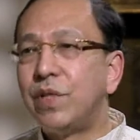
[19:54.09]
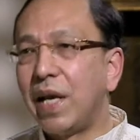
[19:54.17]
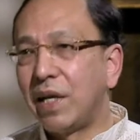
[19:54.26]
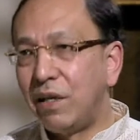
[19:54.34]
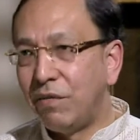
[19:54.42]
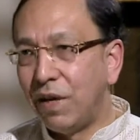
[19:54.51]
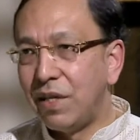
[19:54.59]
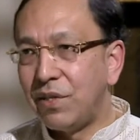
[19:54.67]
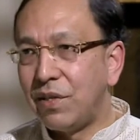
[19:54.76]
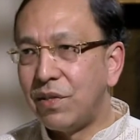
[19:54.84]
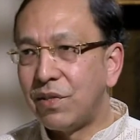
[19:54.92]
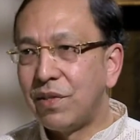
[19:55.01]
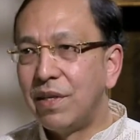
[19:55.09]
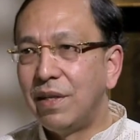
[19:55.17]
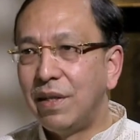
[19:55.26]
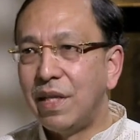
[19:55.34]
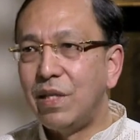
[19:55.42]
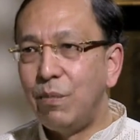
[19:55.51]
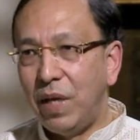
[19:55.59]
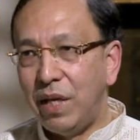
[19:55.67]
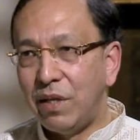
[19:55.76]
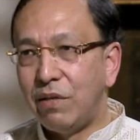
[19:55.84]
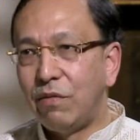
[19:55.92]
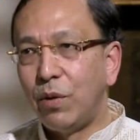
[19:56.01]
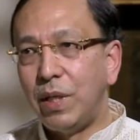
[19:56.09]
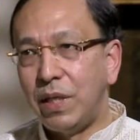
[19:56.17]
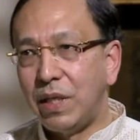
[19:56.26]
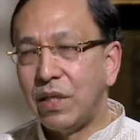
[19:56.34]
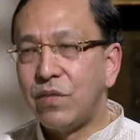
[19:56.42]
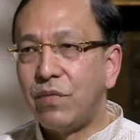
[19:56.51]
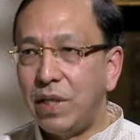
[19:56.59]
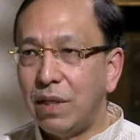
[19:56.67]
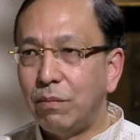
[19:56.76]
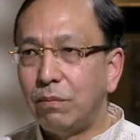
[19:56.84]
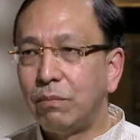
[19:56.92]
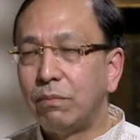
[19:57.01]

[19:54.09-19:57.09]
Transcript: sacrifices that he made for India's freedom.